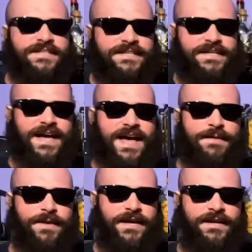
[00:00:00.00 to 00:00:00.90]
the
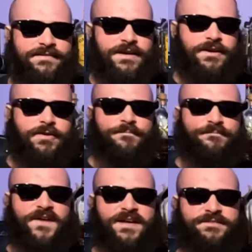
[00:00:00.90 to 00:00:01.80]
Commies. Crap
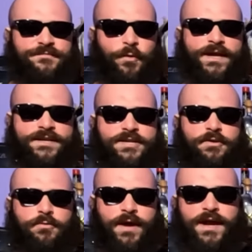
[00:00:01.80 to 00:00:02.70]
fest for week
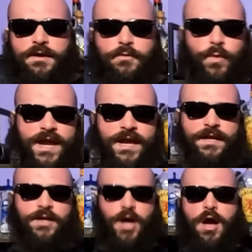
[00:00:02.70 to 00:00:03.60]
two. Here
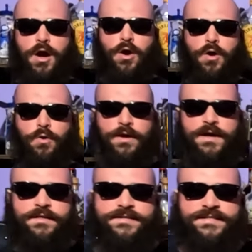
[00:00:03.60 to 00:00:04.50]
we go.
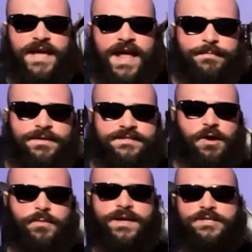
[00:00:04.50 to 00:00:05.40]
This game is
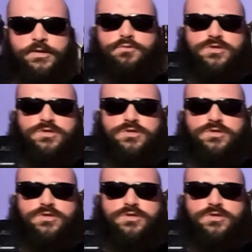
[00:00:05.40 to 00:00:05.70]
going to